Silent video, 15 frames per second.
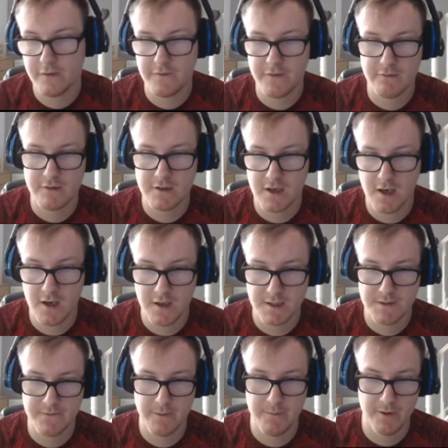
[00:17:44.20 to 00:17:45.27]
those
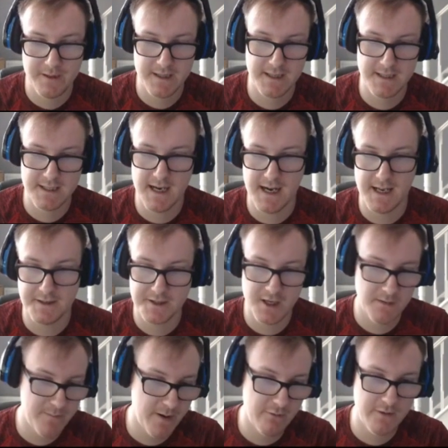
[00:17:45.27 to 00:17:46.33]
cards from your deck to your hand. So
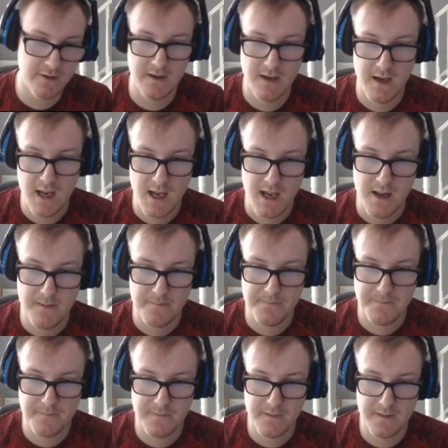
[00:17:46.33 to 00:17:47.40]
your opponent.
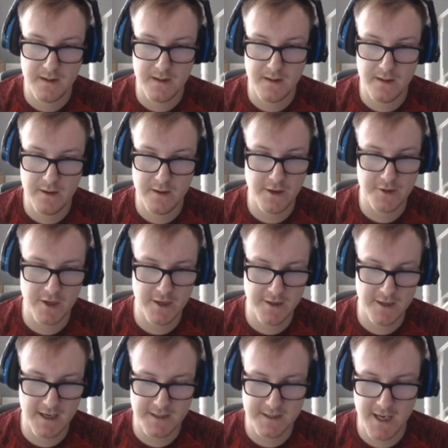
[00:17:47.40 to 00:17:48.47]
No, sorry,
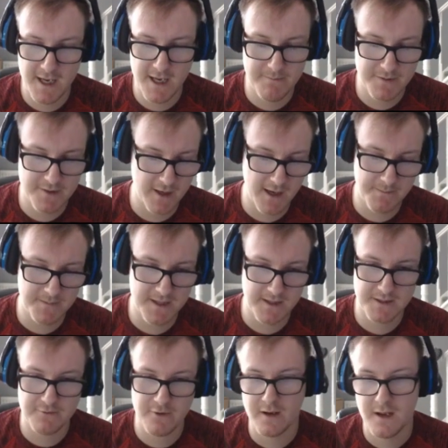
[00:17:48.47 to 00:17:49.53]
you get. Sorry, I'm saying
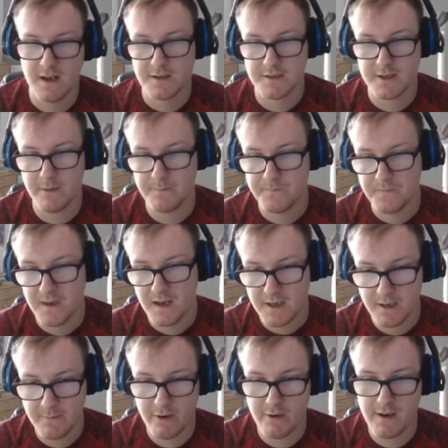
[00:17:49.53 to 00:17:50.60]
this wrong. So
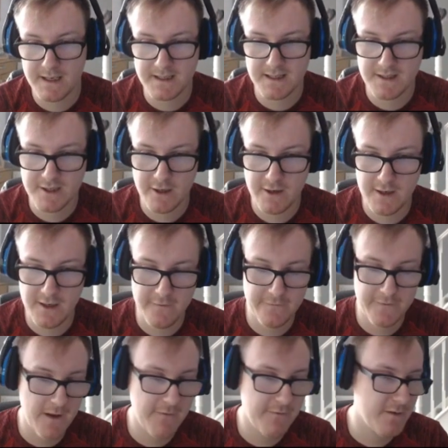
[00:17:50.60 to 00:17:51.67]
your opponent. So
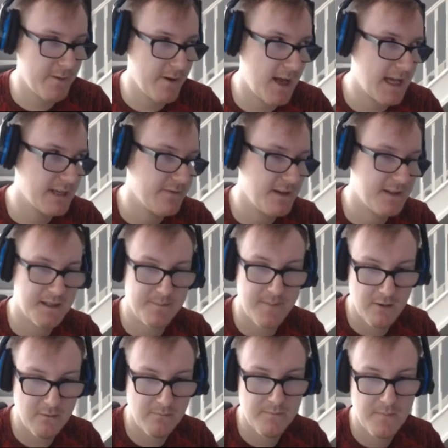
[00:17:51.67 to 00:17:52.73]
if your opponent activates a
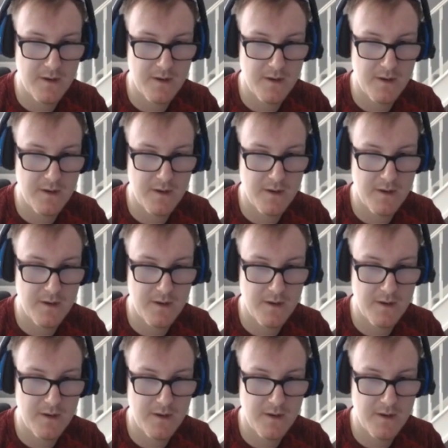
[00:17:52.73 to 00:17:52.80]
spell,